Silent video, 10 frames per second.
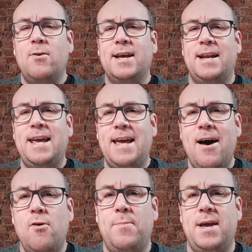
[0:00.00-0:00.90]
can he
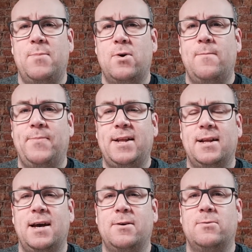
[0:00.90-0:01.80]
help people in
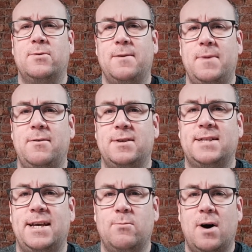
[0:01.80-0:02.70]
the local
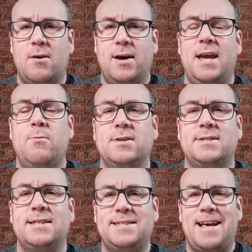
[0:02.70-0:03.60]
community. Well, he
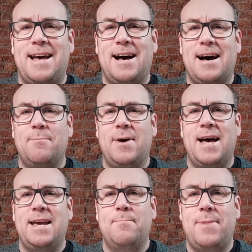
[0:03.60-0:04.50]
wants to set up
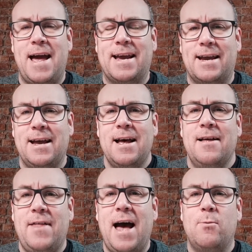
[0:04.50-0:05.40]
a bank
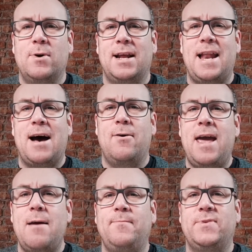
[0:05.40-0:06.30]
that would allow
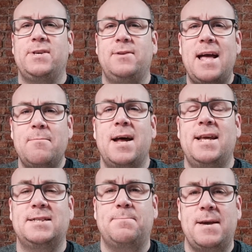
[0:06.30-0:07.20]
him to lend
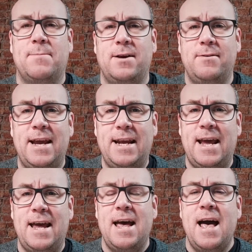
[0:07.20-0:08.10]
money to people who need
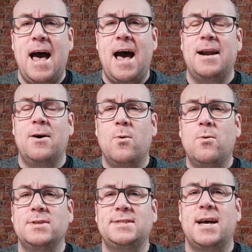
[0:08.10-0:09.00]
it and
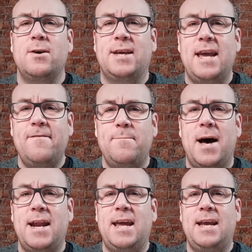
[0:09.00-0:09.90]
also give
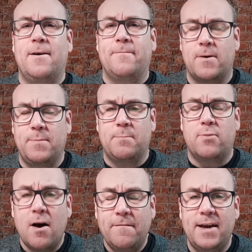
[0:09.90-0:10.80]
money from the
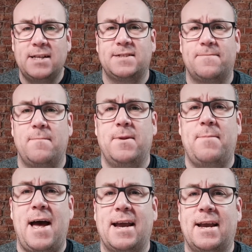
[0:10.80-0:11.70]
profits from the
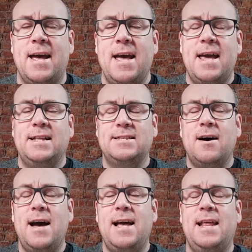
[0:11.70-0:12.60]
bank
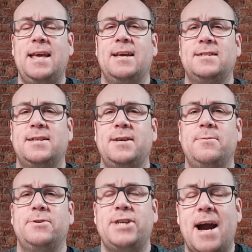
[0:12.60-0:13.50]
entirely
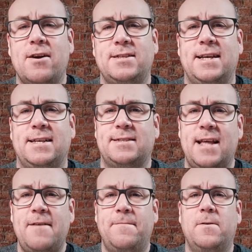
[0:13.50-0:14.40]
to charities.
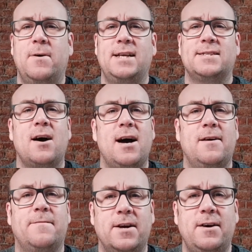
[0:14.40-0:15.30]
Therefore, it's
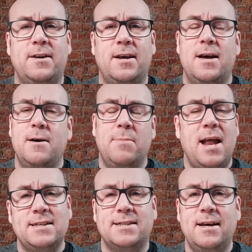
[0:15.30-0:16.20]
kind of good
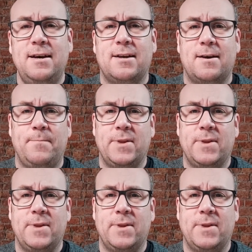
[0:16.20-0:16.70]
plus good.